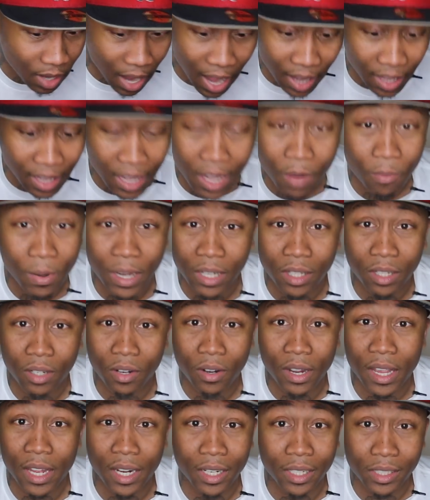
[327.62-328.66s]
I can't wait to
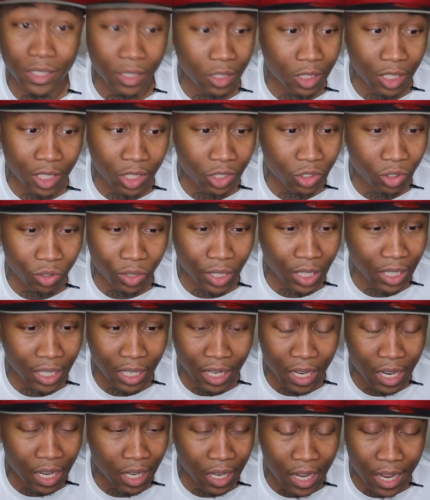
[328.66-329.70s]
go ahead and listen to this joint
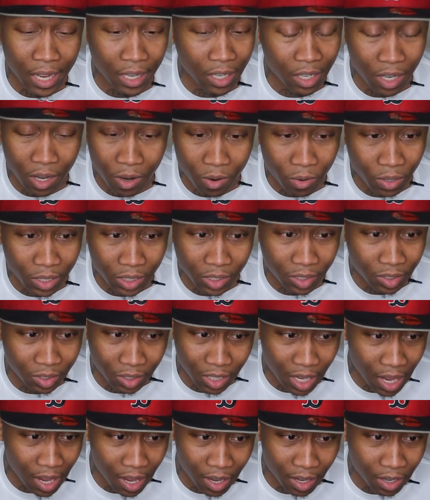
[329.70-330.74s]
again. Like, yo, this
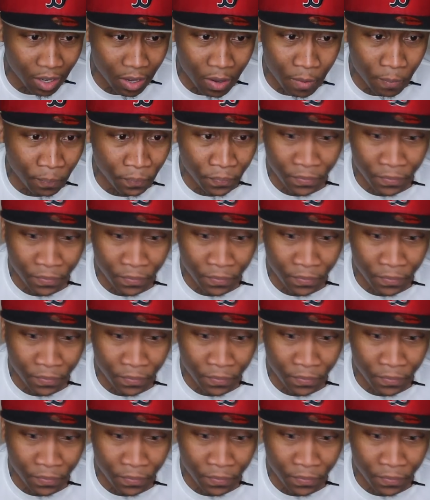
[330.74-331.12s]
is like...